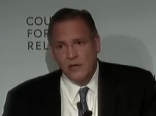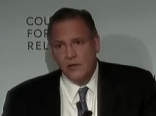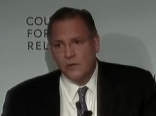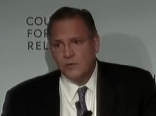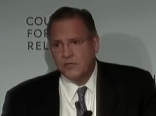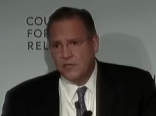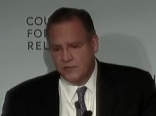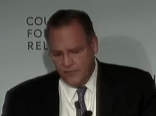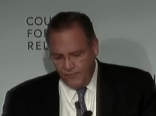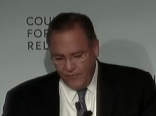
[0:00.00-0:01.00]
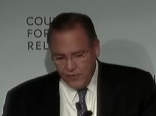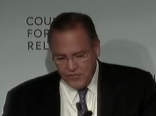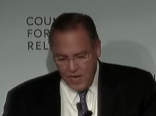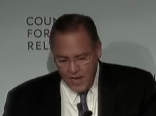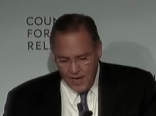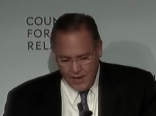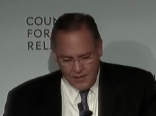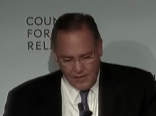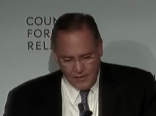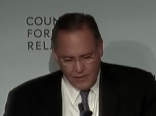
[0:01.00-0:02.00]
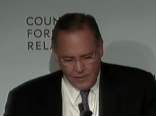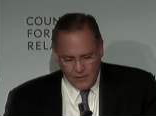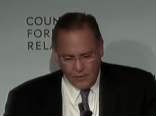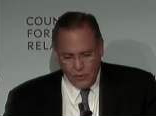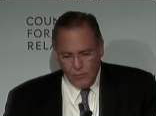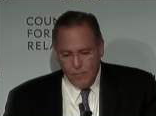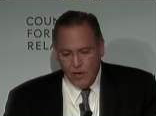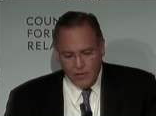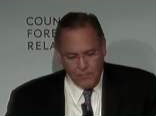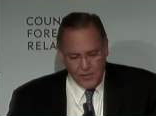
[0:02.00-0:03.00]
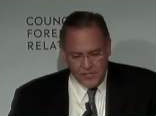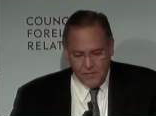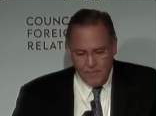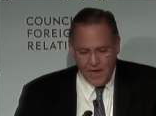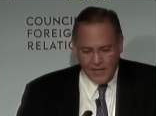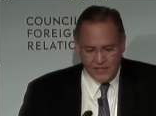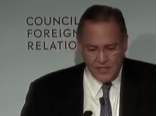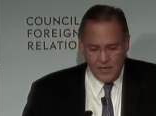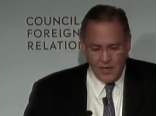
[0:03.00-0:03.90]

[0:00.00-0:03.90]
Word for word: who sees firsthand the global marketplace impacts